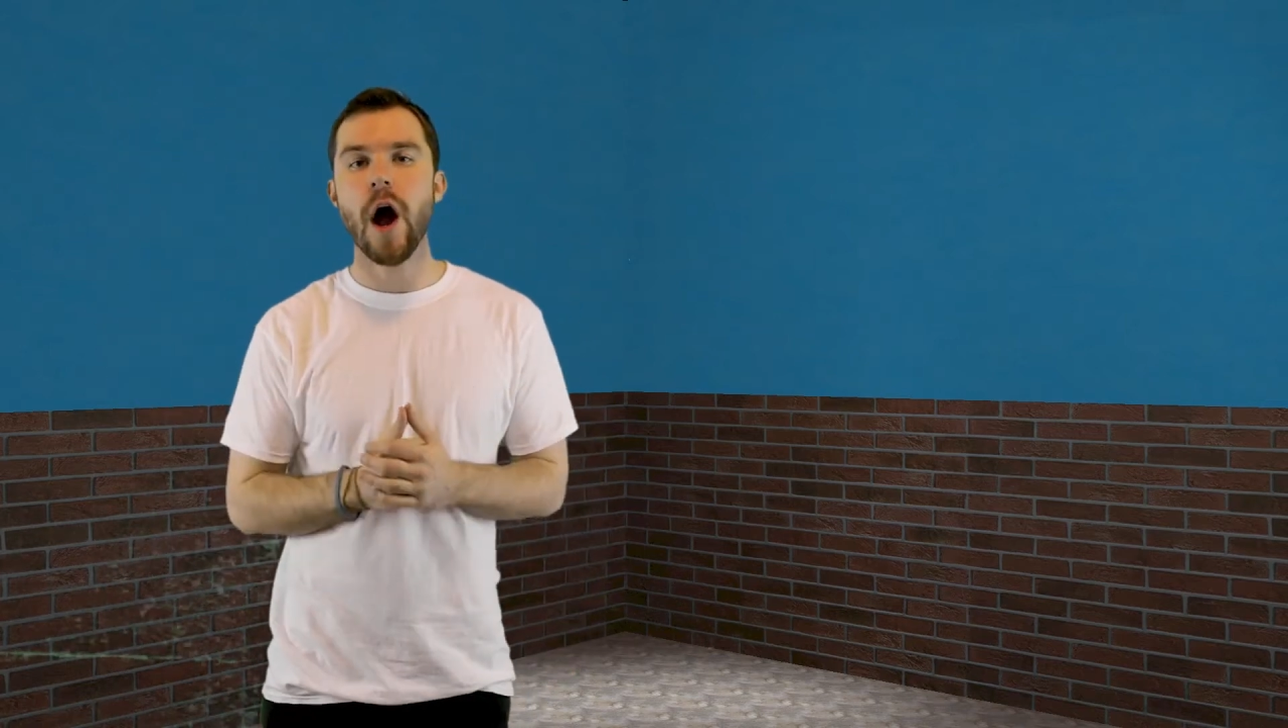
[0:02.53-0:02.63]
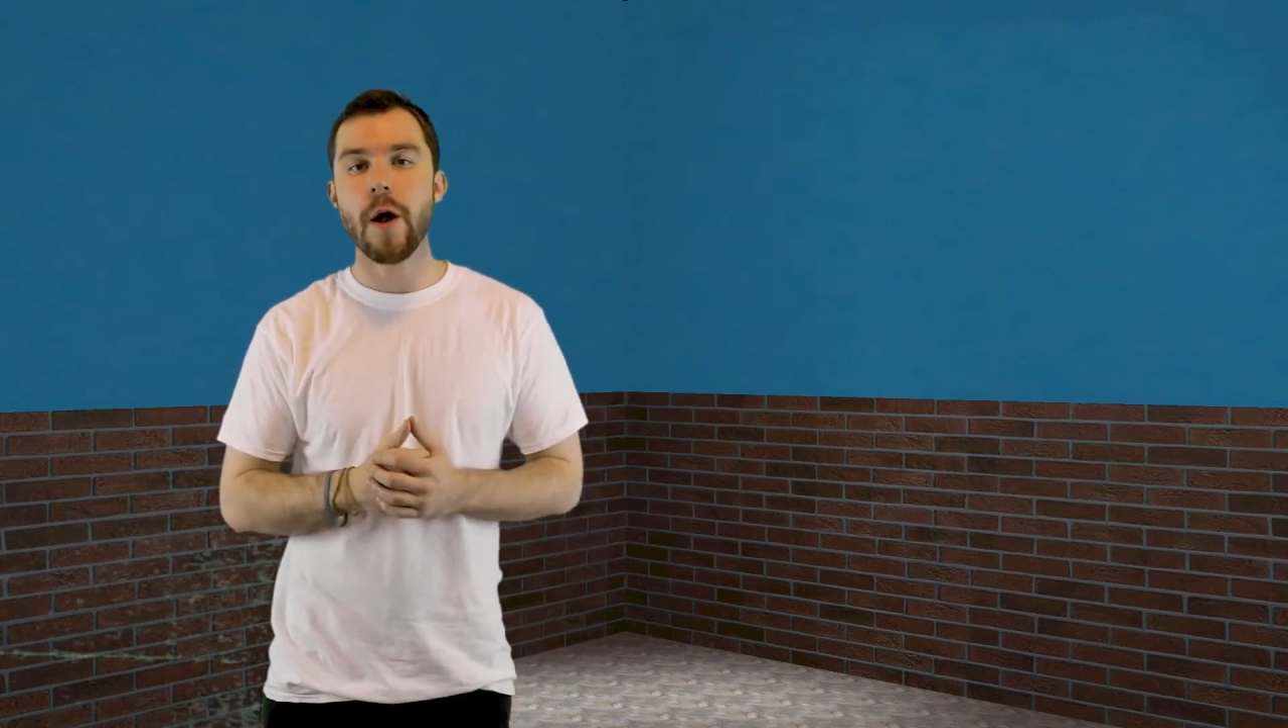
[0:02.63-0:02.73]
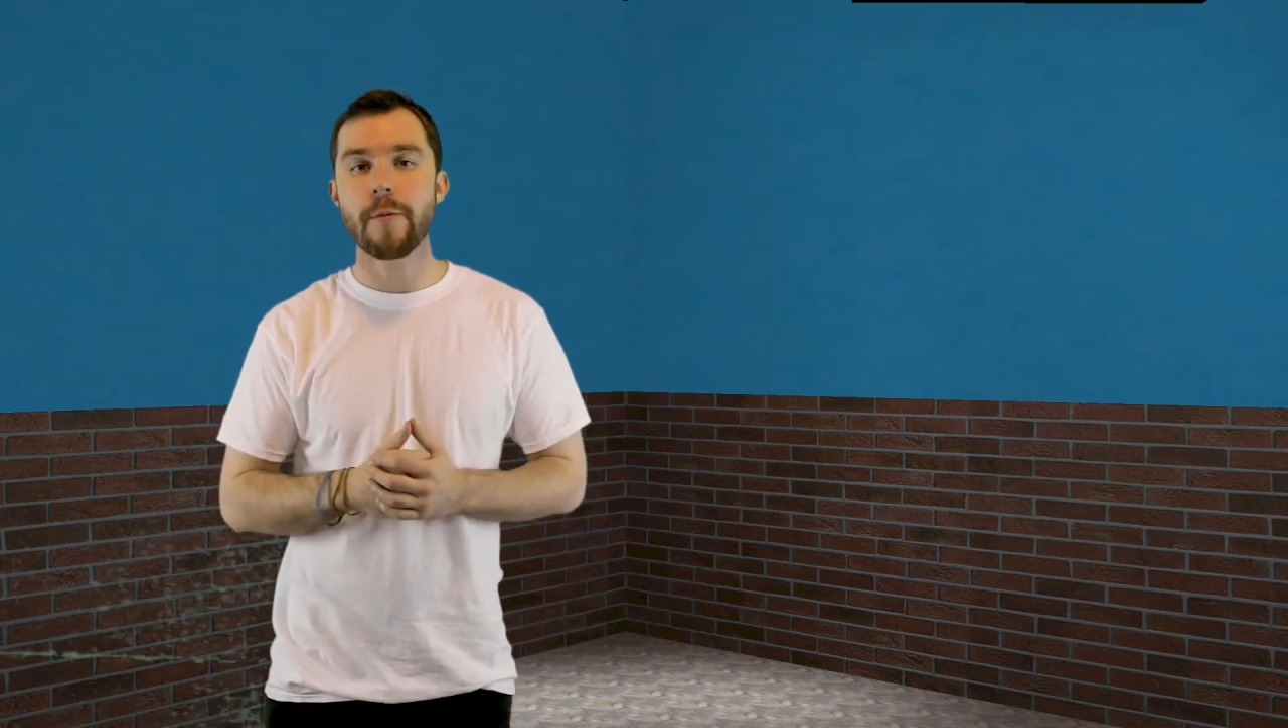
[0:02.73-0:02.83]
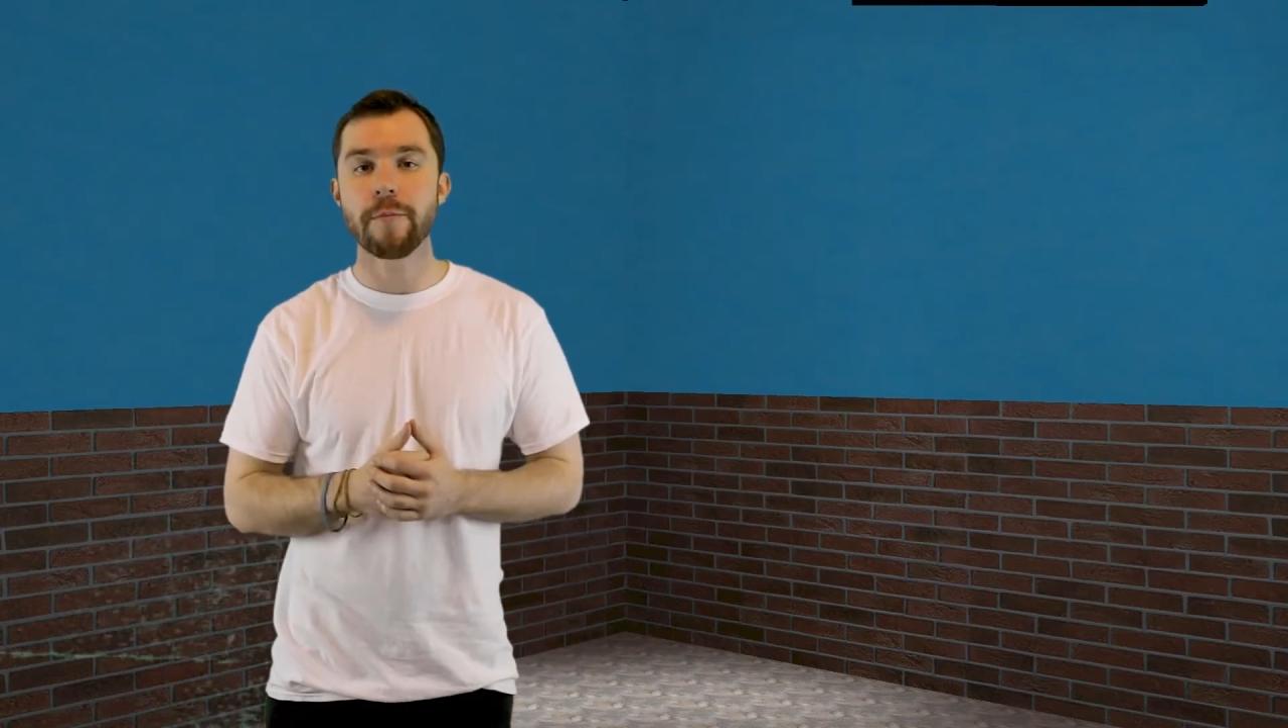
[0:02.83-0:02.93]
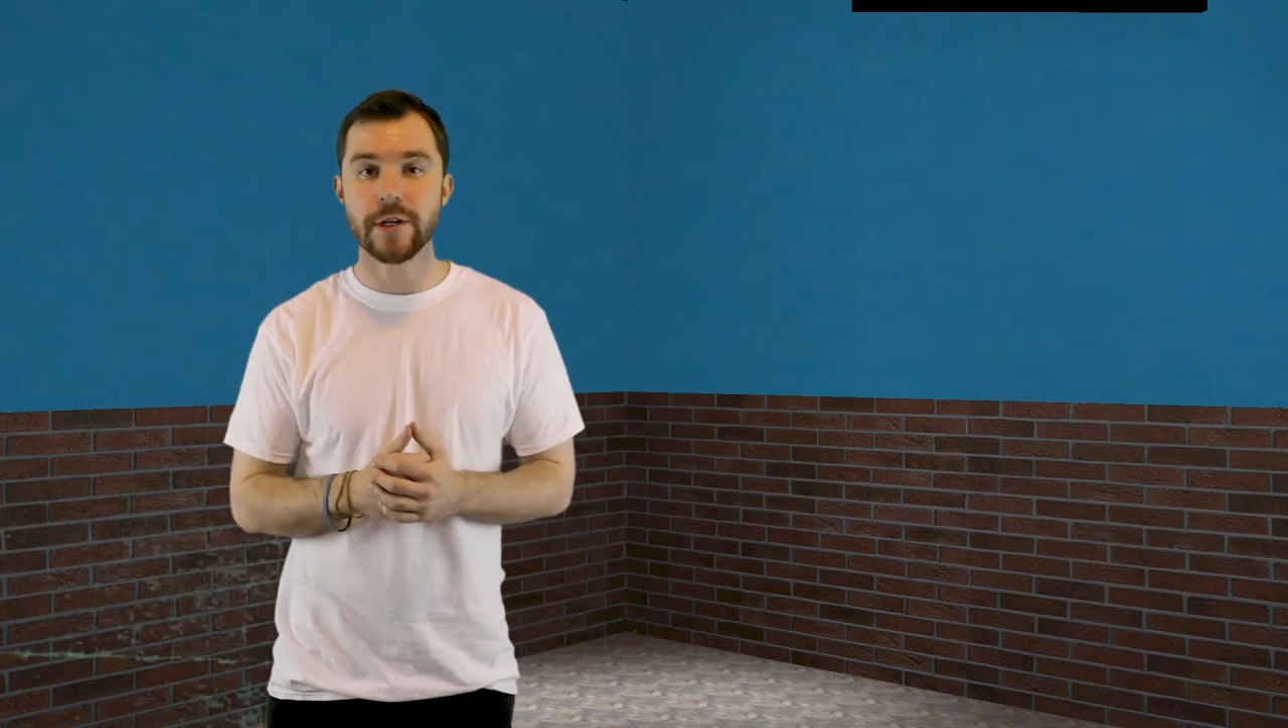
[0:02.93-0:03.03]

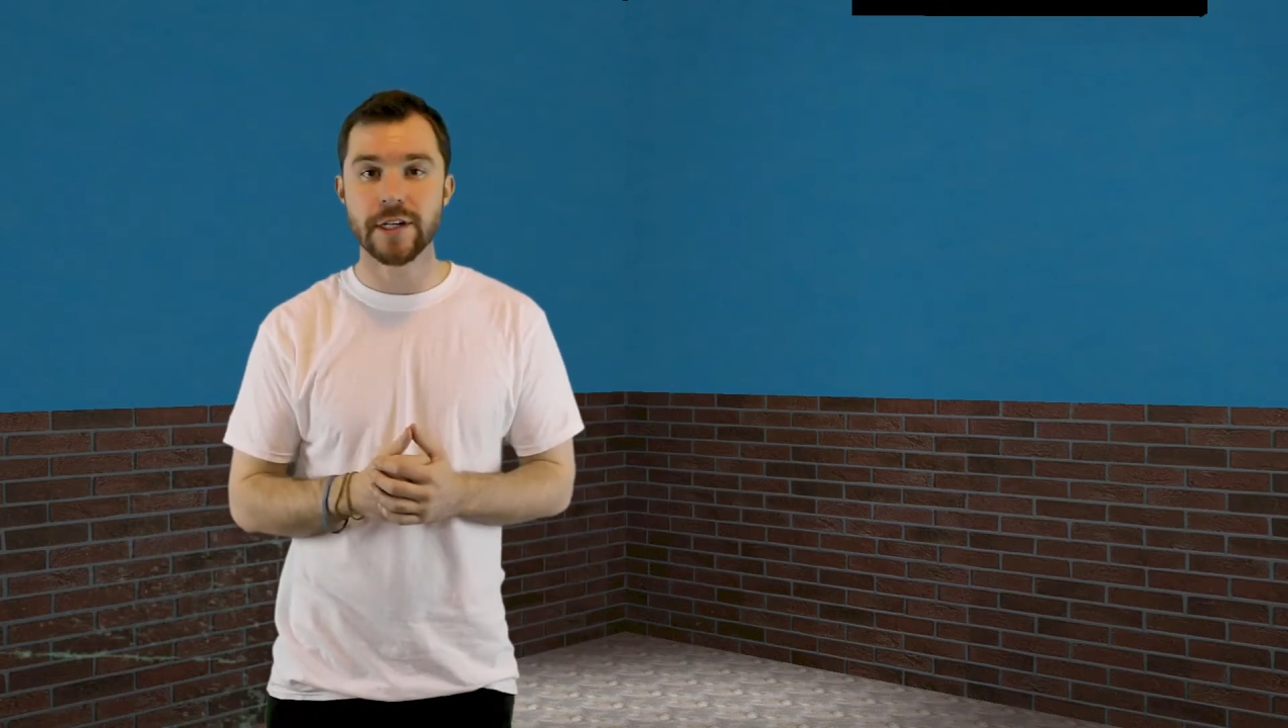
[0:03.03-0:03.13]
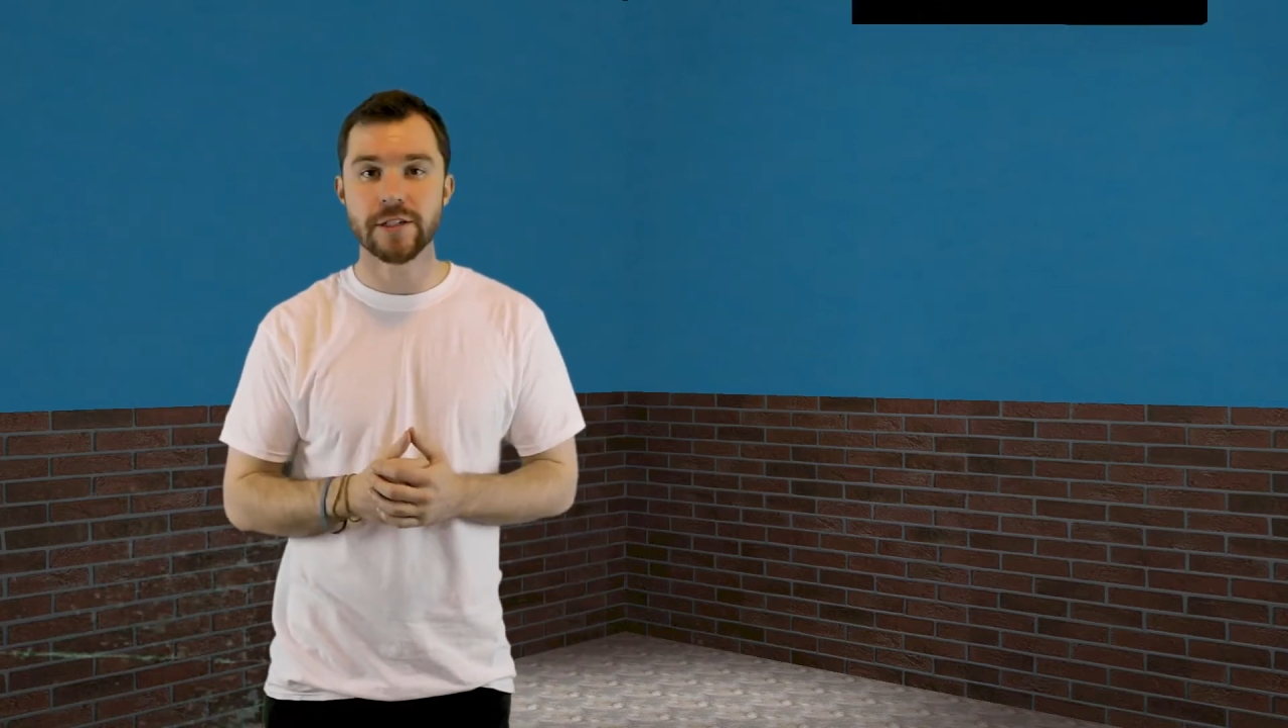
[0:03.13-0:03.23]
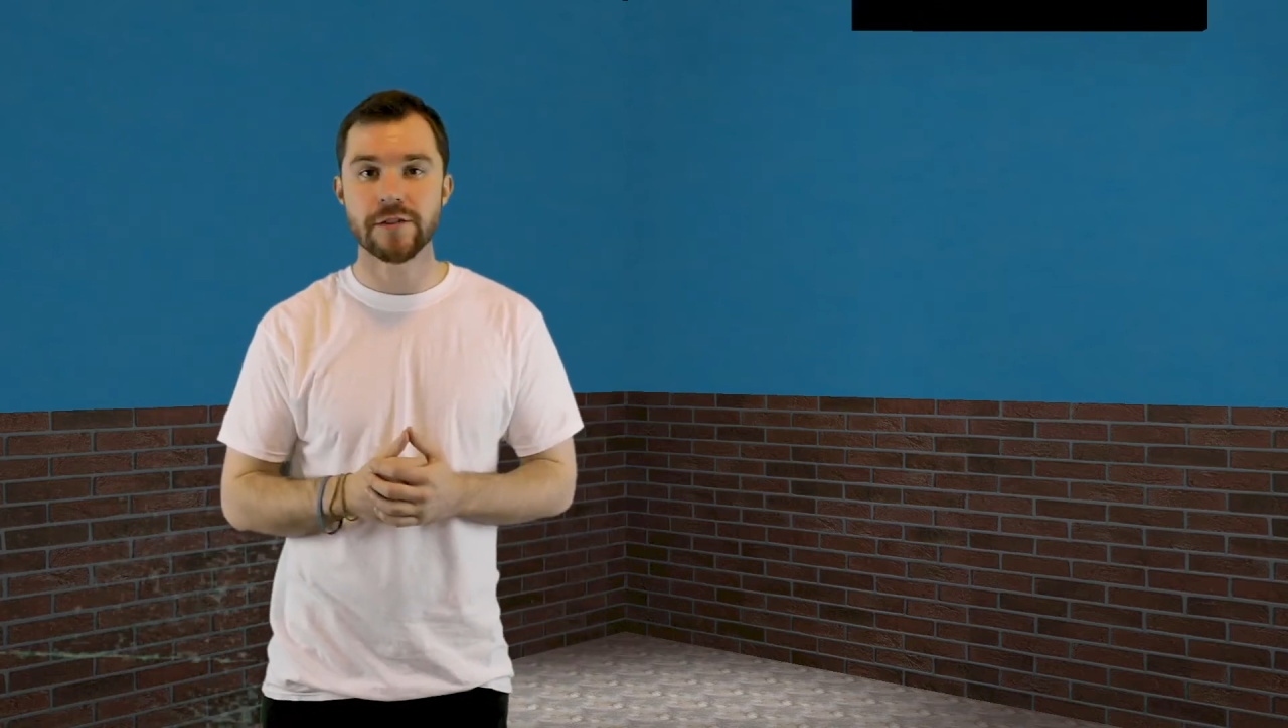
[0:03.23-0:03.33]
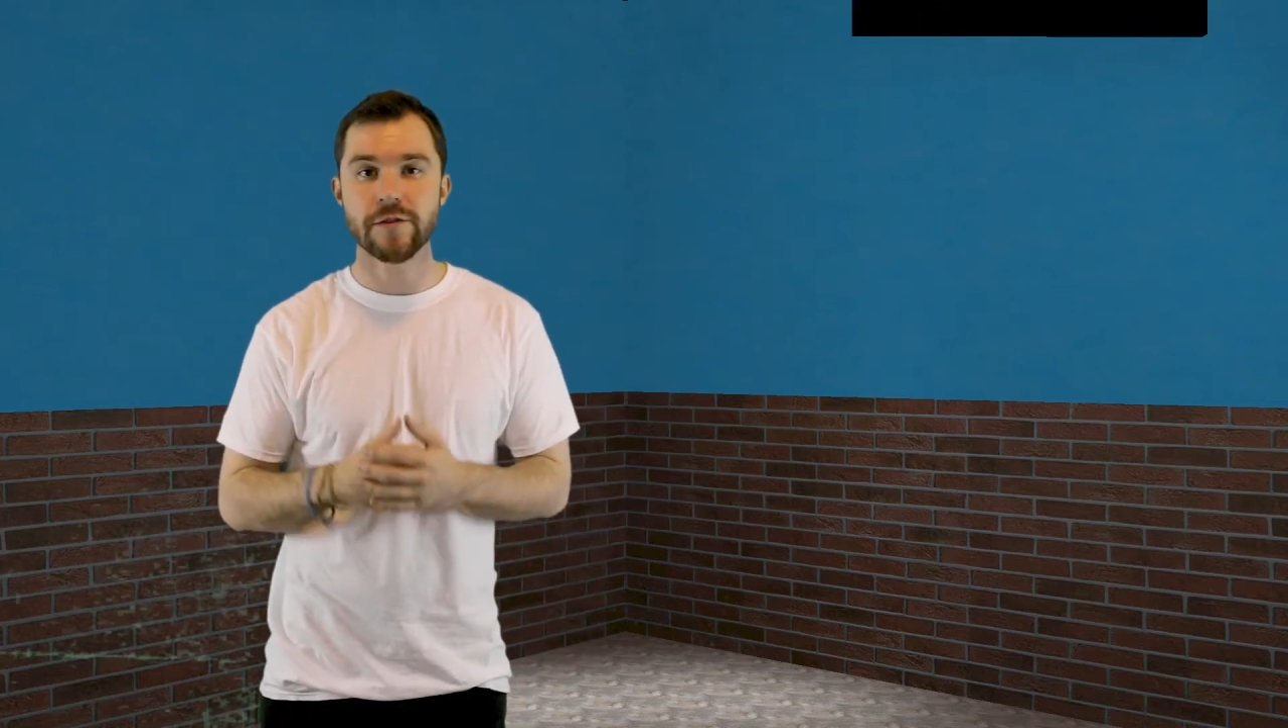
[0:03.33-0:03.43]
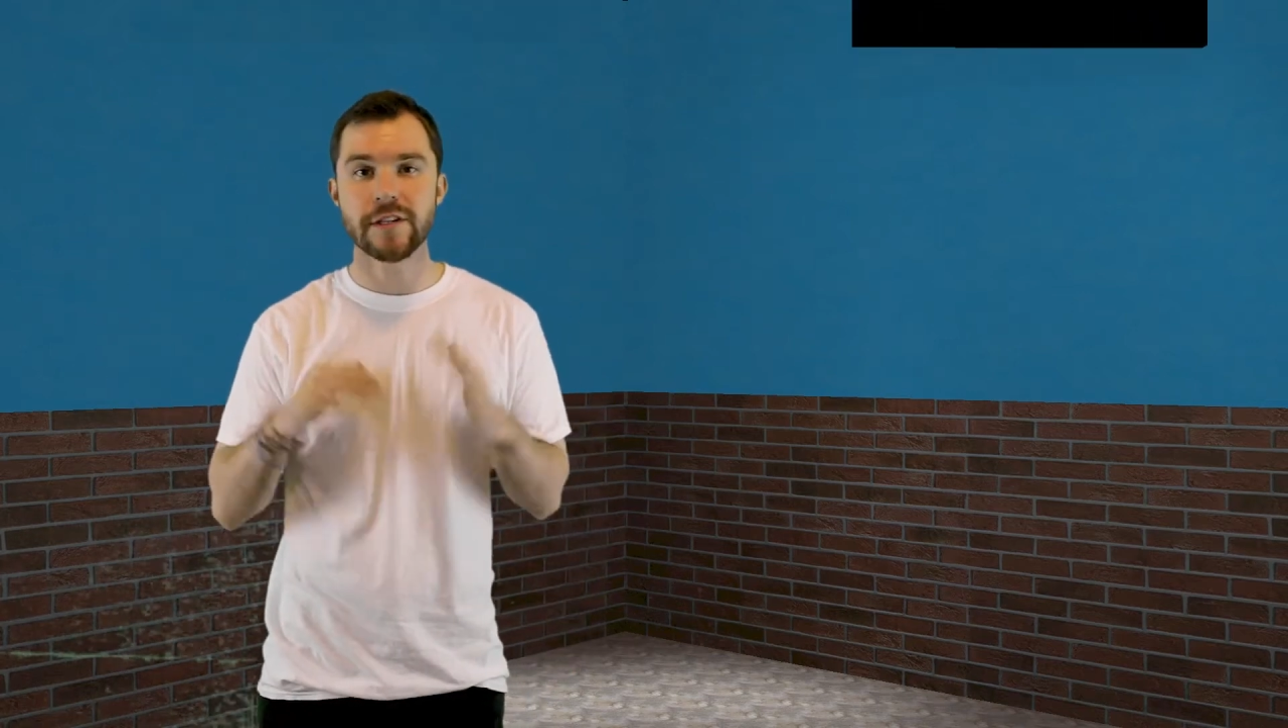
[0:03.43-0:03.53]
our
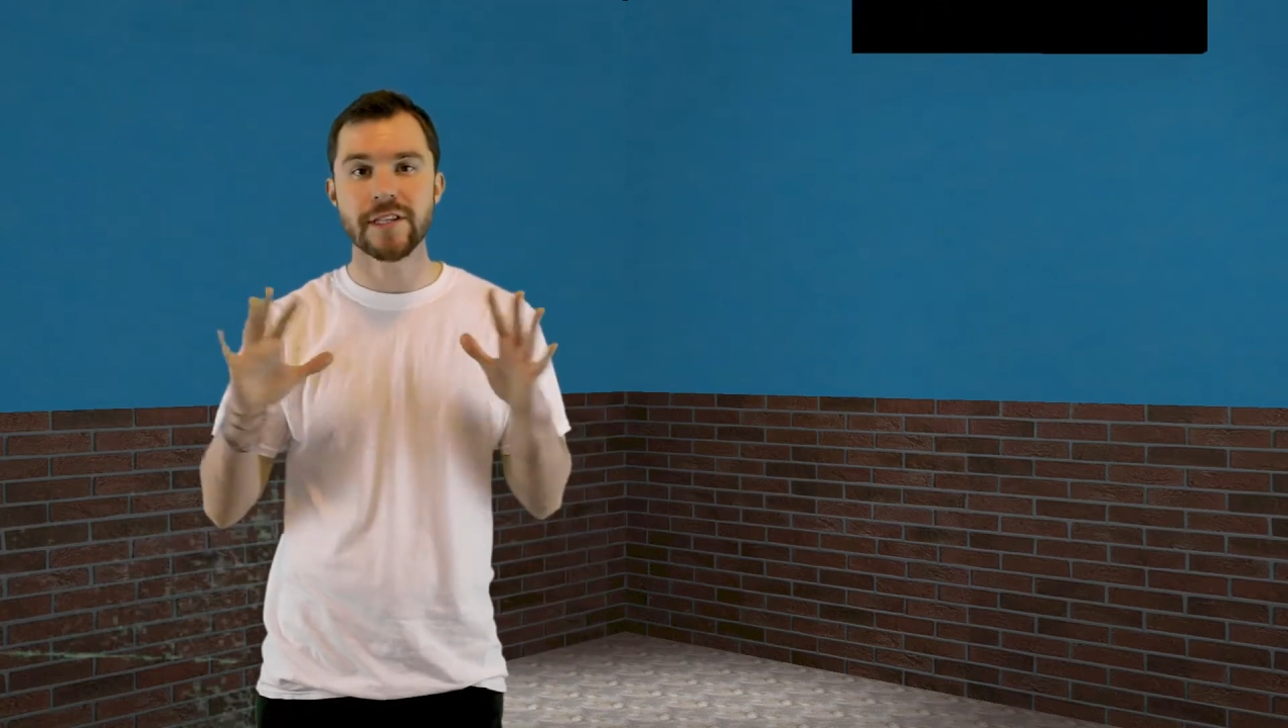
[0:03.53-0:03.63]
predictions for the